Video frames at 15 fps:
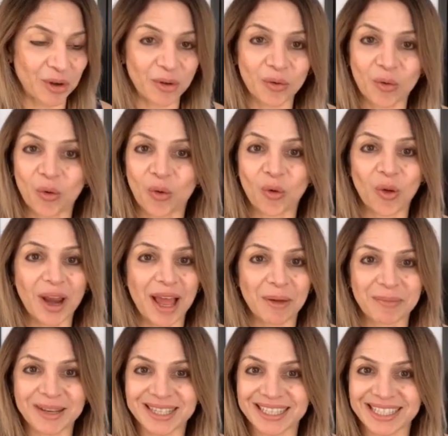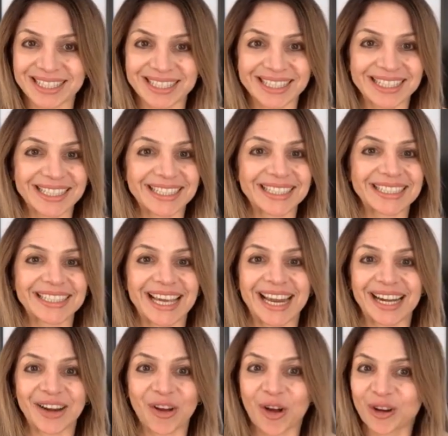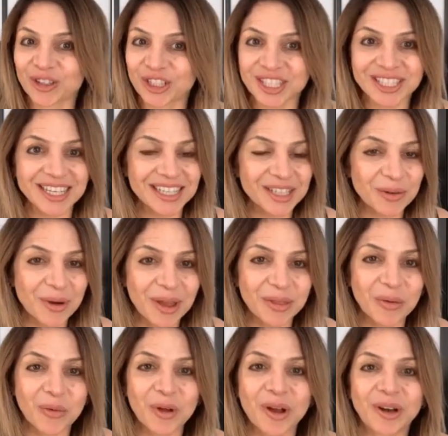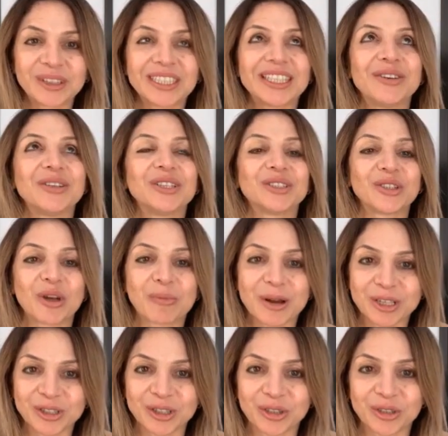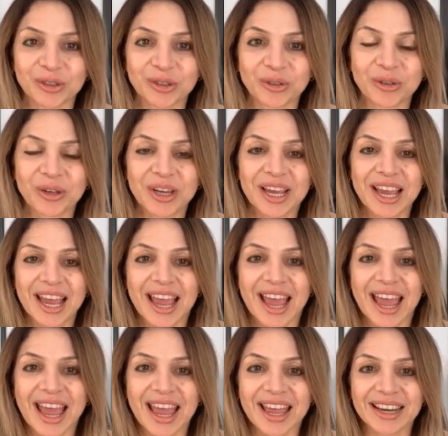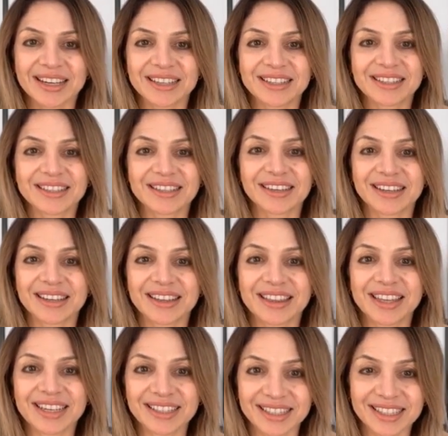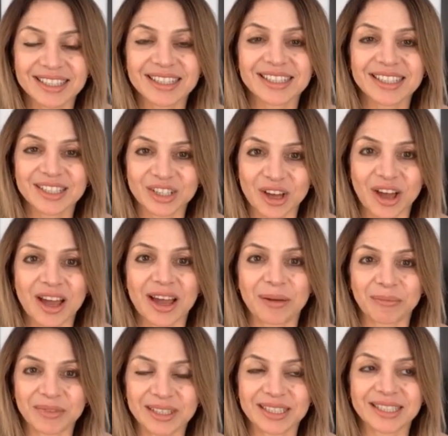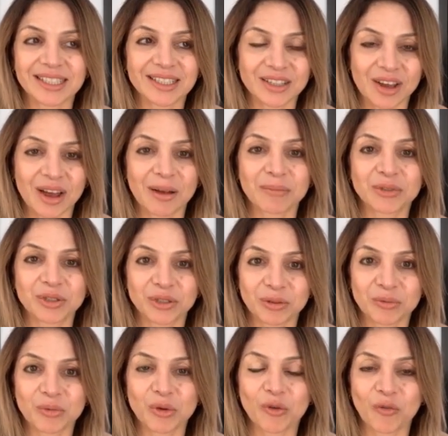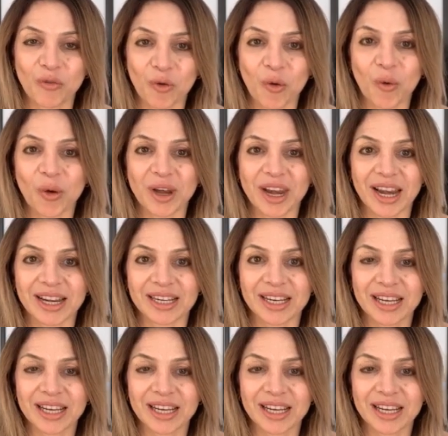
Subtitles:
all our businesses and consciousness around the world, and there is so much to do. And this is the time. This is the time to move forward and